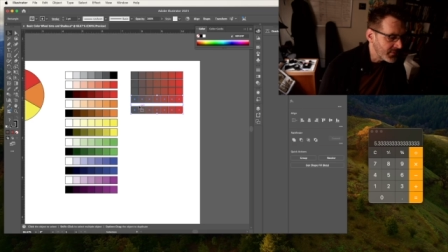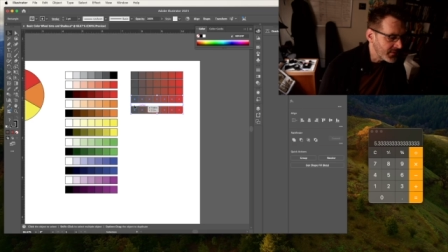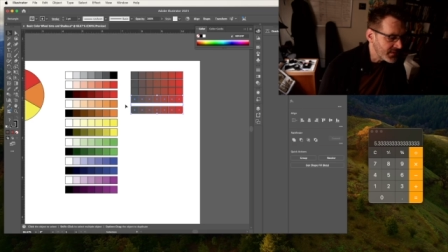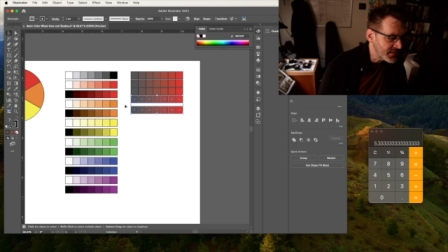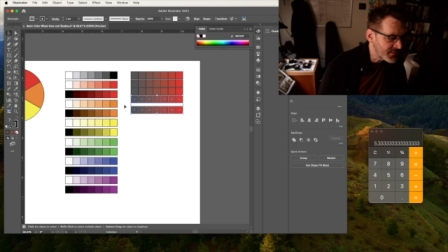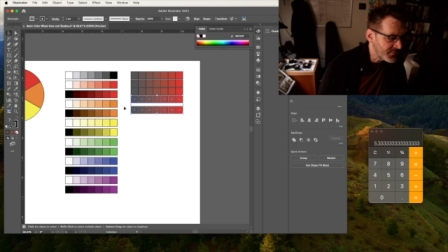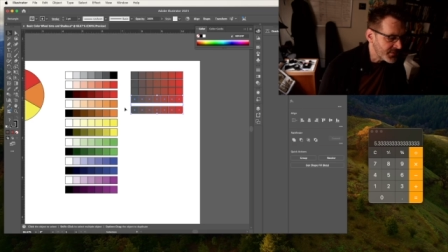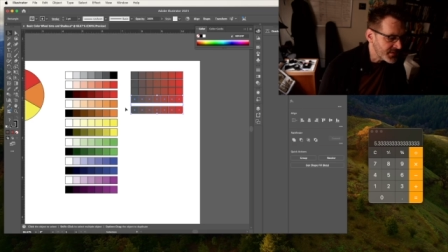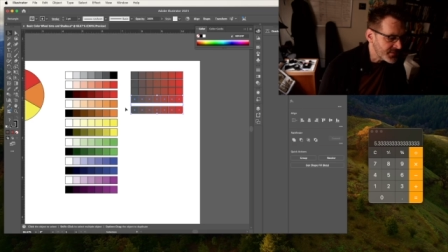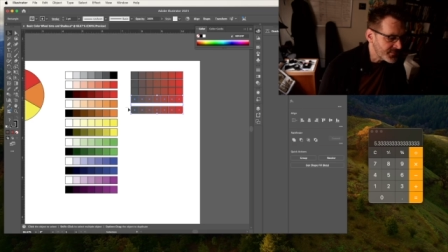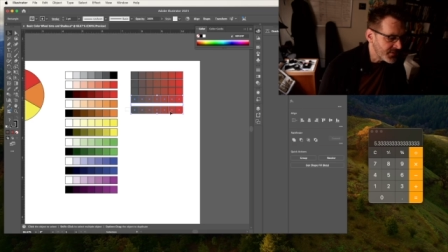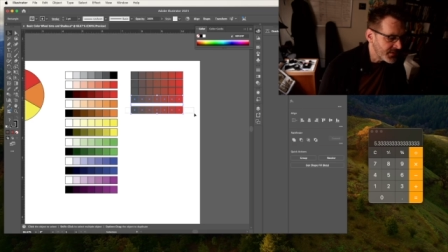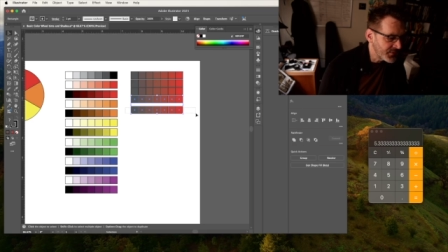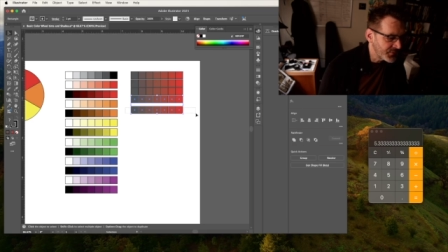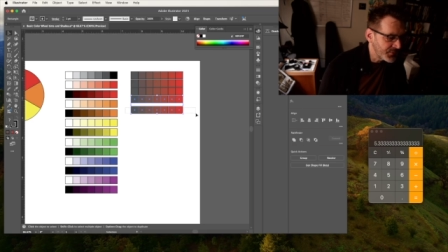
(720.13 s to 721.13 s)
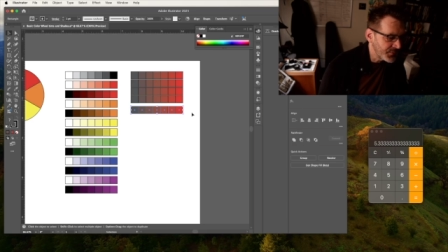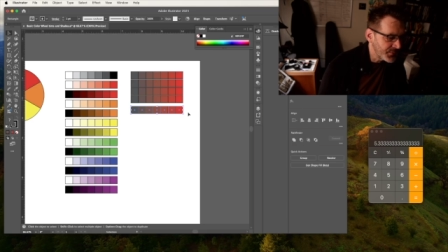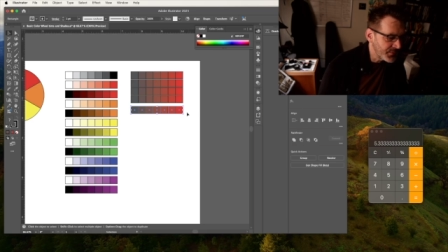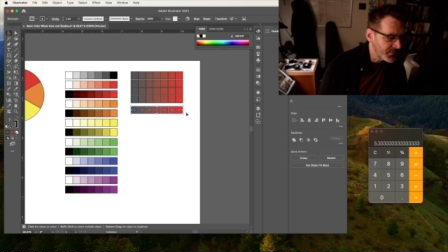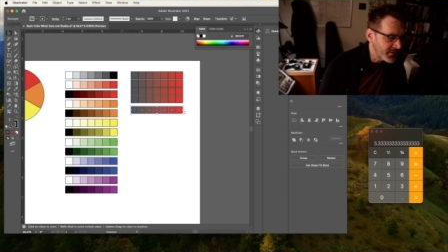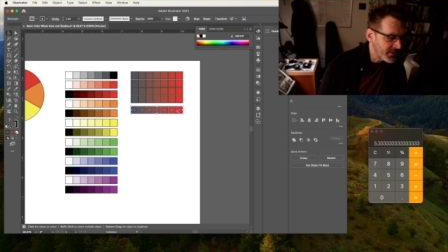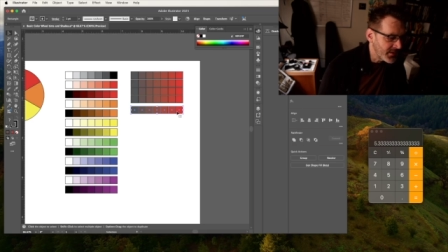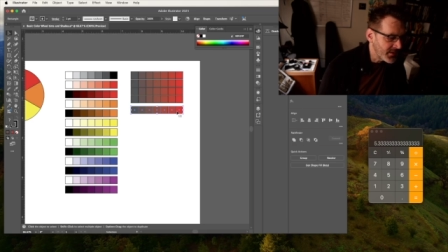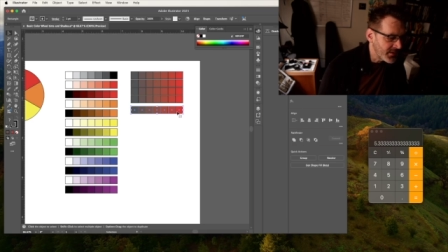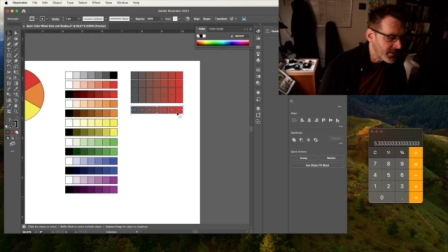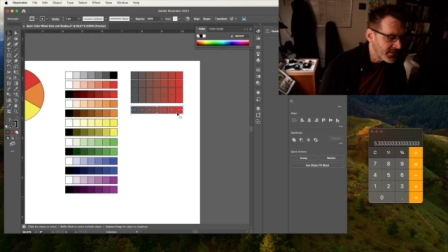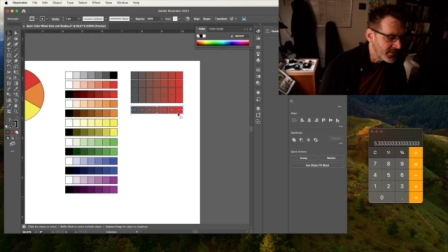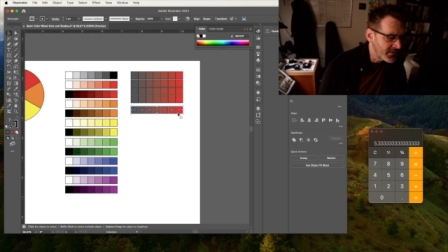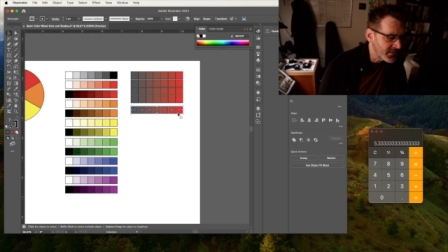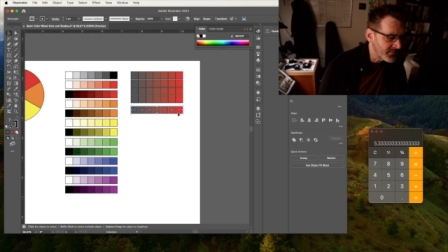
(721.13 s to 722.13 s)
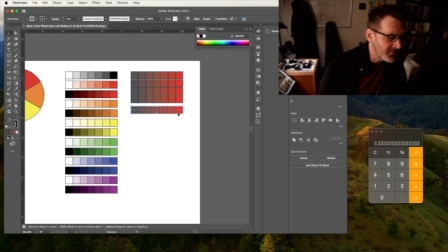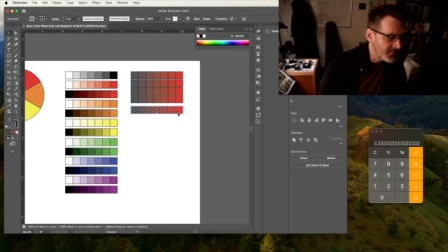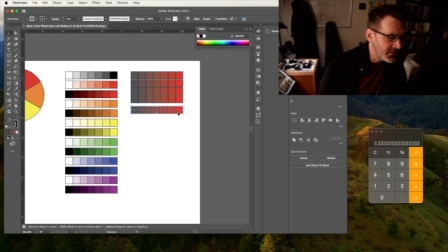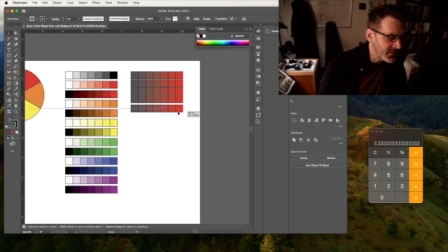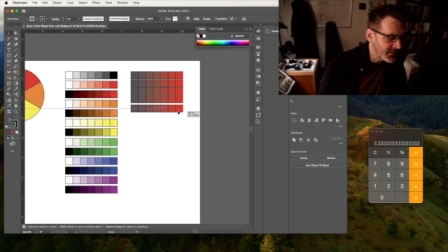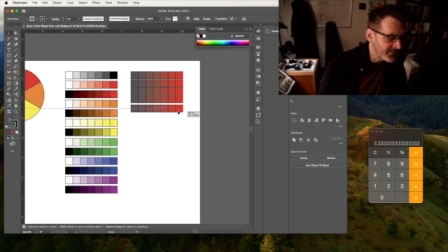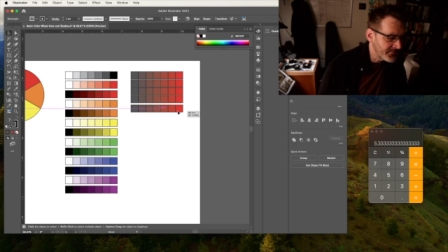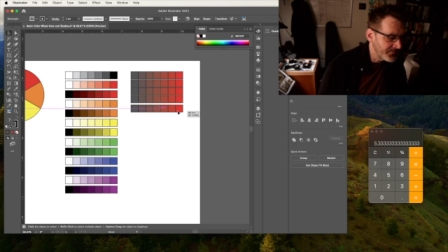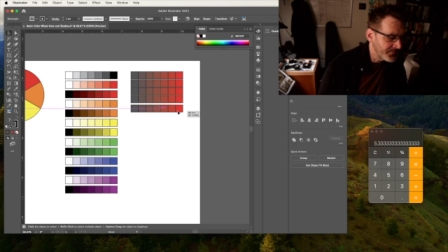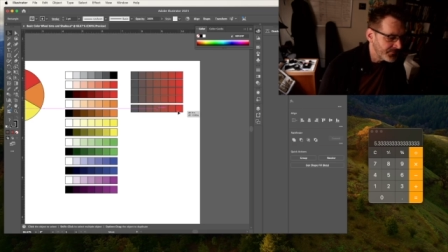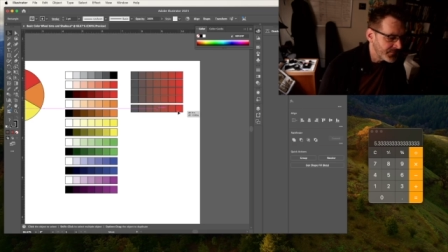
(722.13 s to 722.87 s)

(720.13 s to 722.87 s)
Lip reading: Make these pretty small so it'll all end up fitting.